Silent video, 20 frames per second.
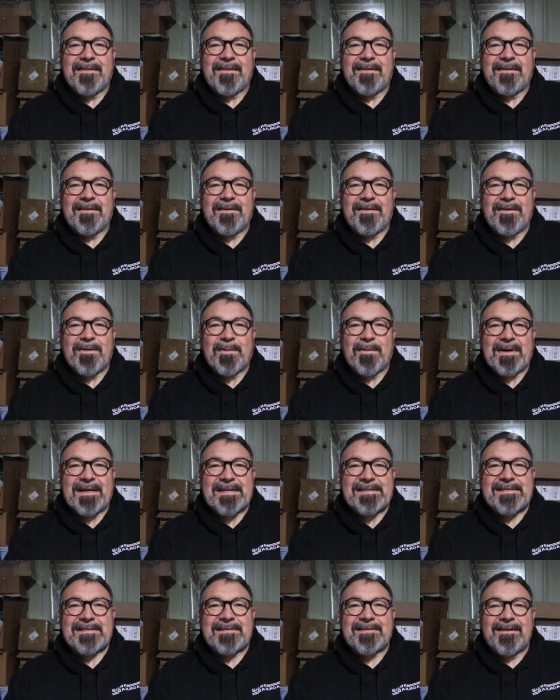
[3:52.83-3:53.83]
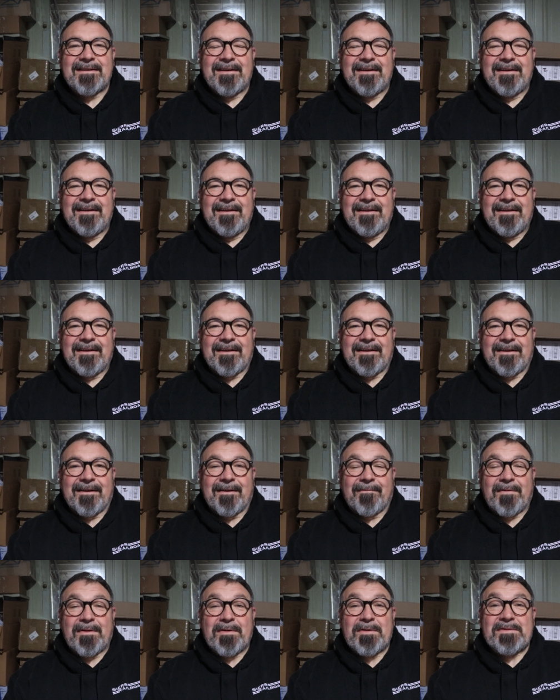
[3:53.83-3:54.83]
US
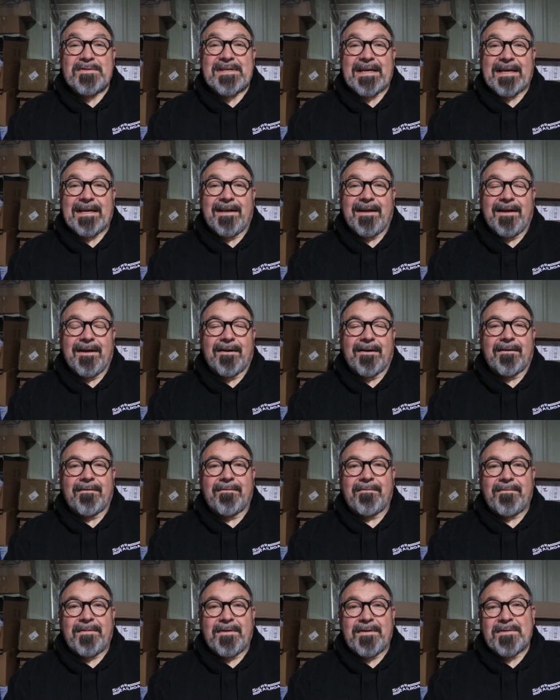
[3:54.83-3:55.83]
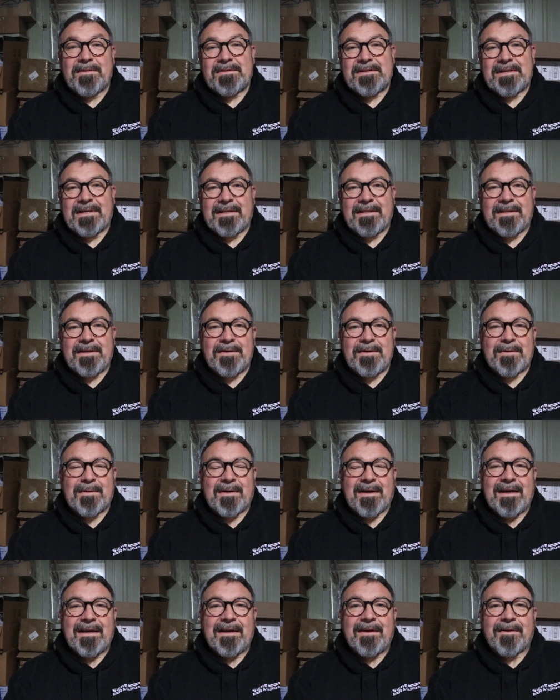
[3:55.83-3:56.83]
uh, if you're using it here, if you're using it in the
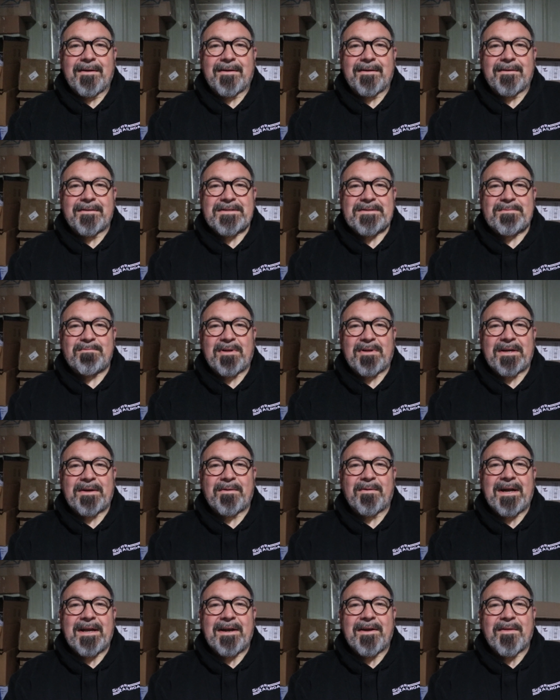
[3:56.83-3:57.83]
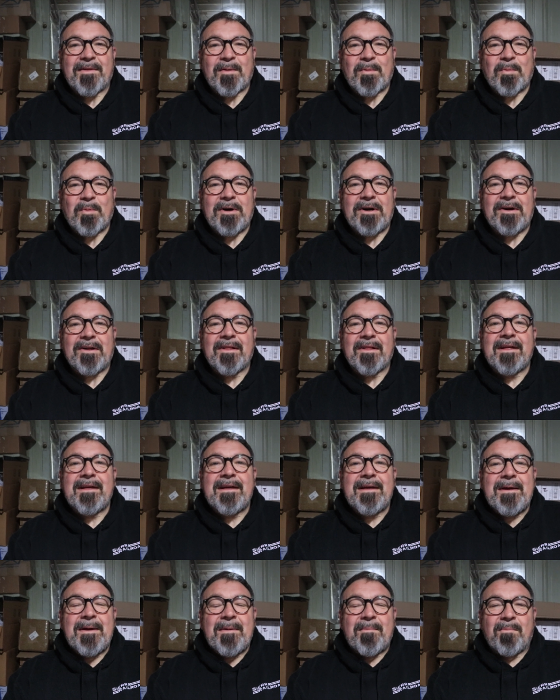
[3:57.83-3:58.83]
UK, you can just plug it right into the wall.
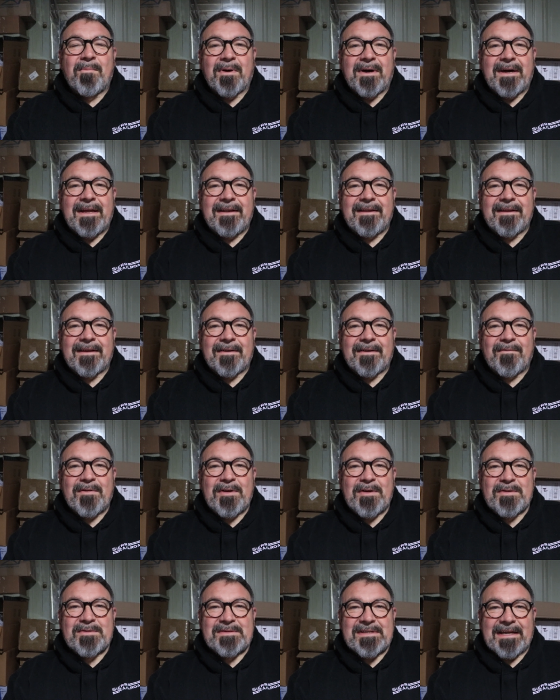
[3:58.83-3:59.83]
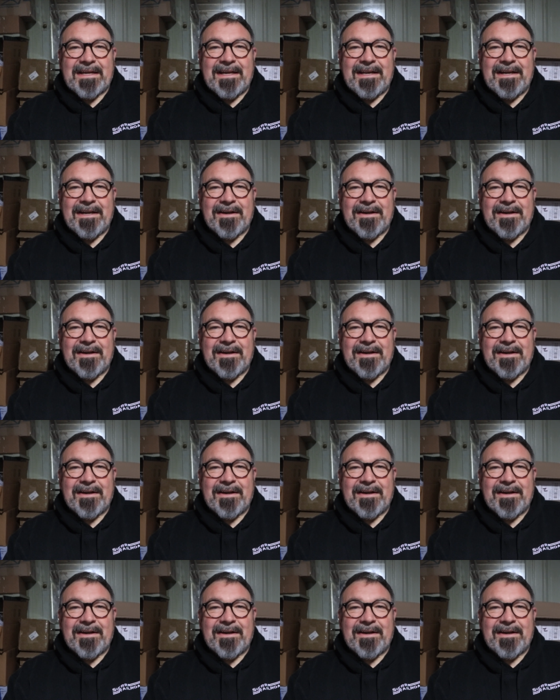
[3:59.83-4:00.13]
But uh, if you're using it